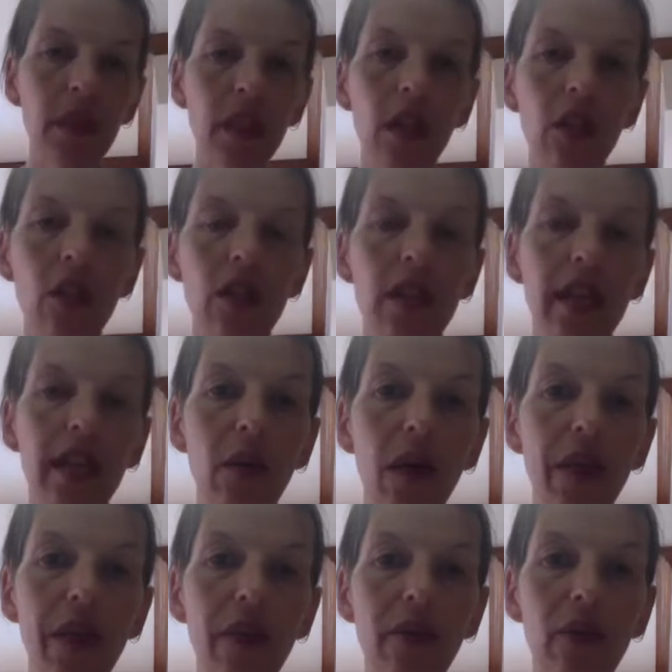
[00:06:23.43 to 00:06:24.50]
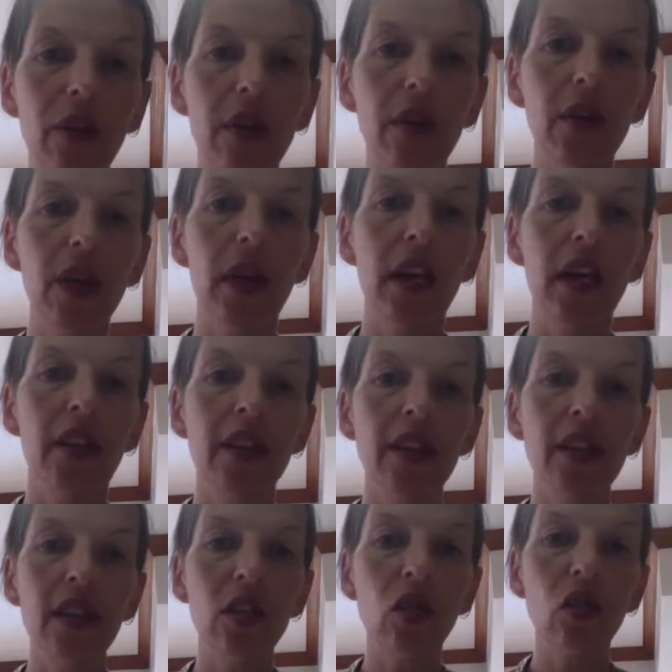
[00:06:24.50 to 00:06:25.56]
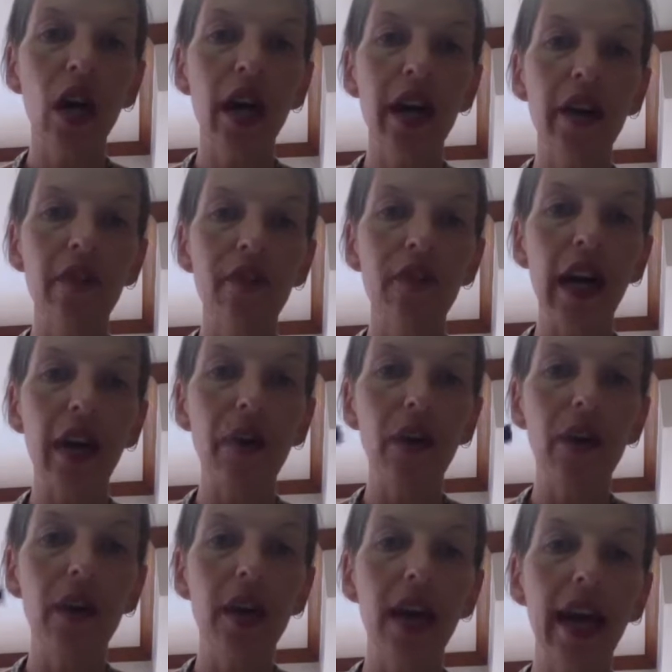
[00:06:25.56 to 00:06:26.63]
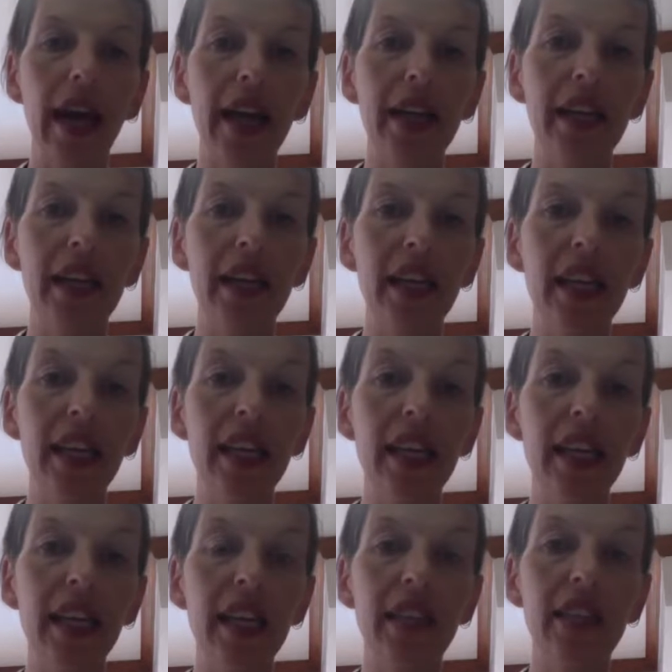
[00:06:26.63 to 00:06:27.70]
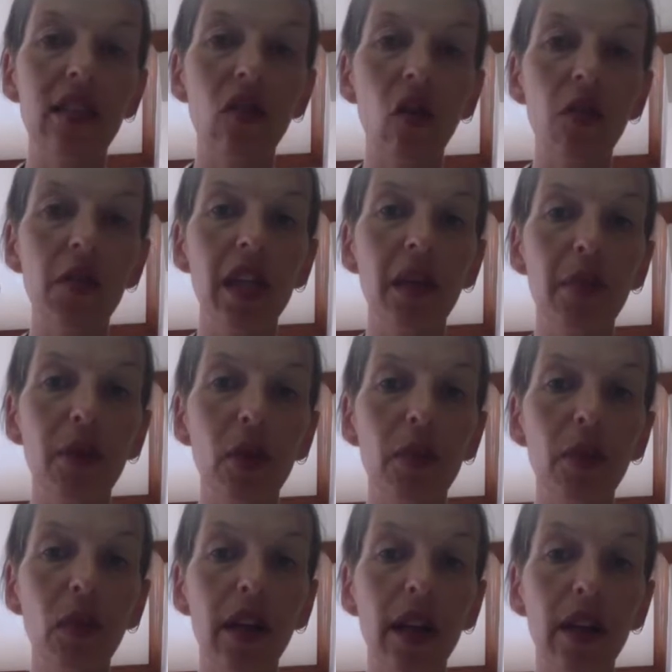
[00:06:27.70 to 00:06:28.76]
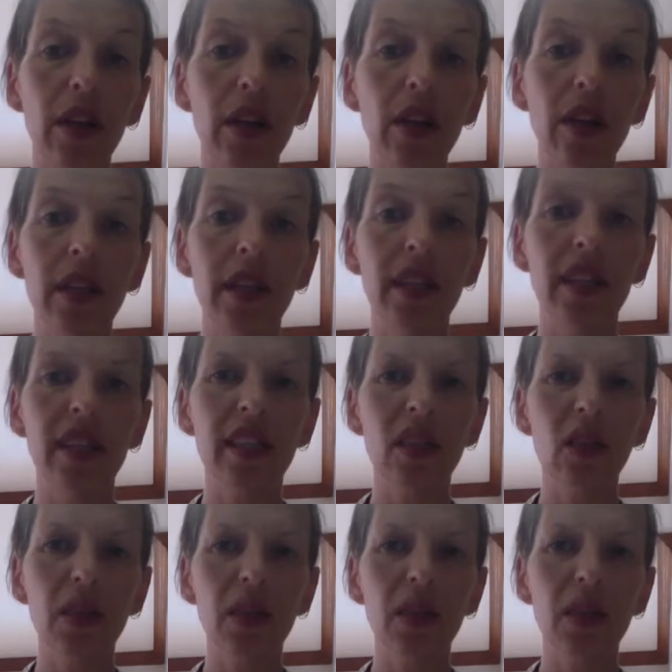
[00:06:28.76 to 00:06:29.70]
I'll just take one there for you. This is a dried flower, and it is normally a purple color. It still is